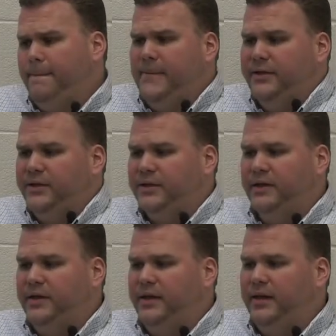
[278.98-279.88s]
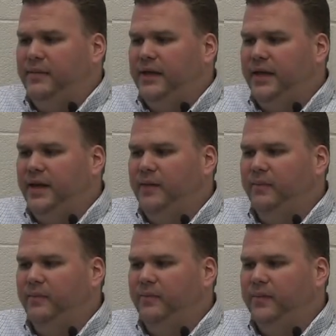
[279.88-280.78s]
it
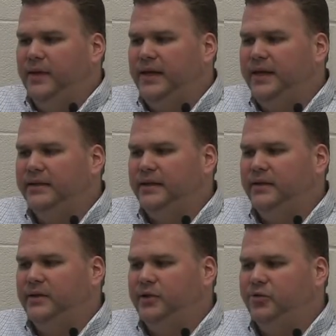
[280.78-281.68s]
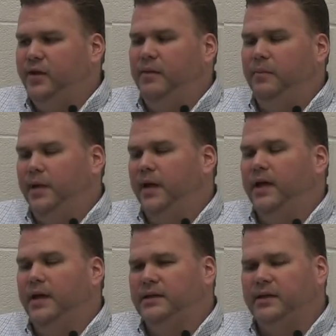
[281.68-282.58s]
became easy to dream
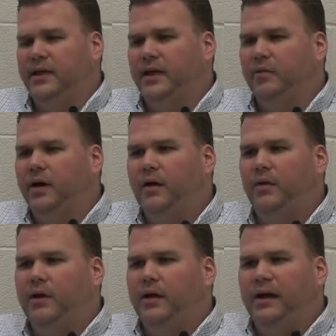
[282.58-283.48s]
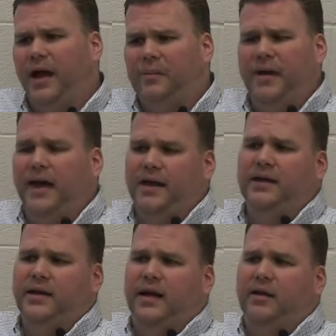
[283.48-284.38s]
big and to think, well, I'm back
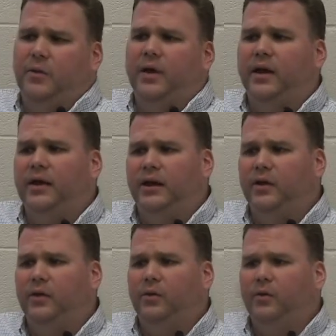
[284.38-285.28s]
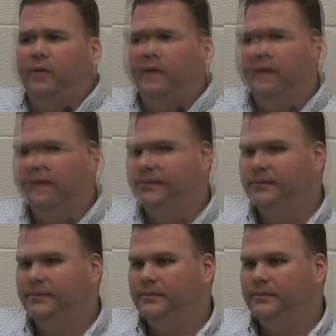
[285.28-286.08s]
in now, like, what can I do? And